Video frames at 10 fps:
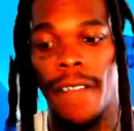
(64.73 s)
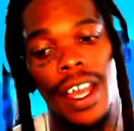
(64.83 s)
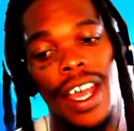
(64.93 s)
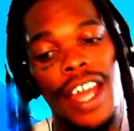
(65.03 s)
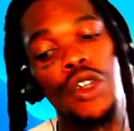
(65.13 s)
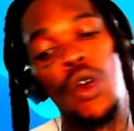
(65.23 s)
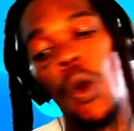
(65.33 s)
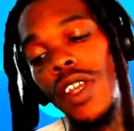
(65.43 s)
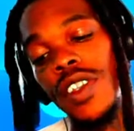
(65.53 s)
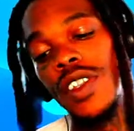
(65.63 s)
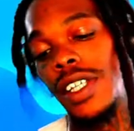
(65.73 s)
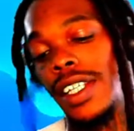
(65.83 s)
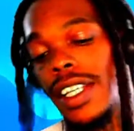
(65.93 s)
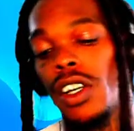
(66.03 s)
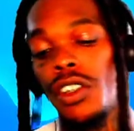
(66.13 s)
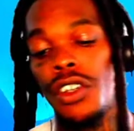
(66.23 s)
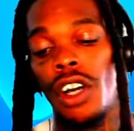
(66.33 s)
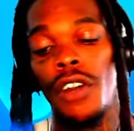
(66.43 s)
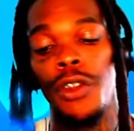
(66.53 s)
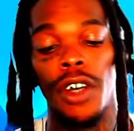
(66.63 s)
and the goal is to kill the
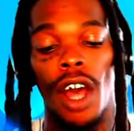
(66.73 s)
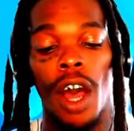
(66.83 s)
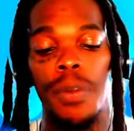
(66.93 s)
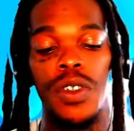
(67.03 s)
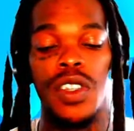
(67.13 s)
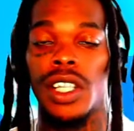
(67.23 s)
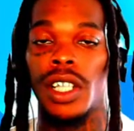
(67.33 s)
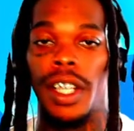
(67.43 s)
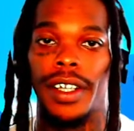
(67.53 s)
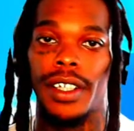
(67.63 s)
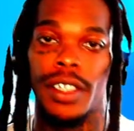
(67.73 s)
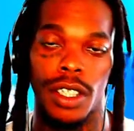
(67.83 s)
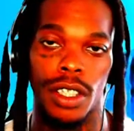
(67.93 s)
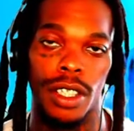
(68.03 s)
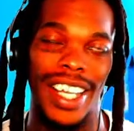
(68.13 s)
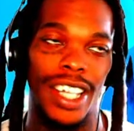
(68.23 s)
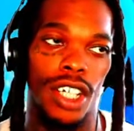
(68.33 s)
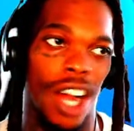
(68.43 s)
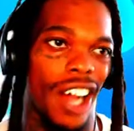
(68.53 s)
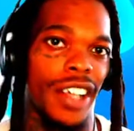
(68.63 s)
other opposite, like
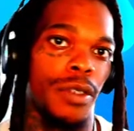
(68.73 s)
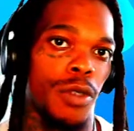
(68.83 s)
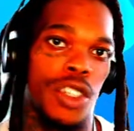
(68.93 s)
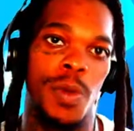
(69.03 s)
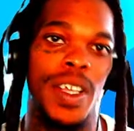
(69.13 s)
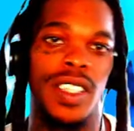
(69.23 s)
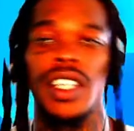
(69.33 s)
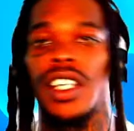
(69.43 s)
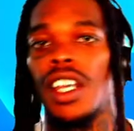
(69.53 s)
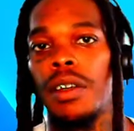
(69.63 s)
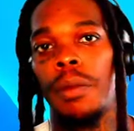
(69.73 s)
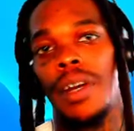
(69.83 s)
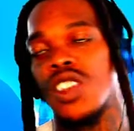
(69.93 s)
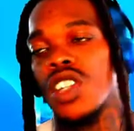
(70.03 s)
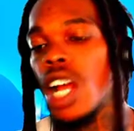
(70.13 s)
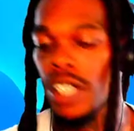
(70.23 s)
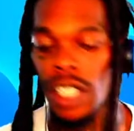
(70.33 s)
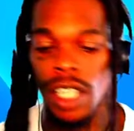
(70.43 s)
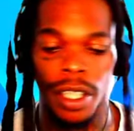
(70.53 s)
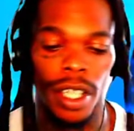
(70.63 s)
god, which is basically the king, but it's not the king.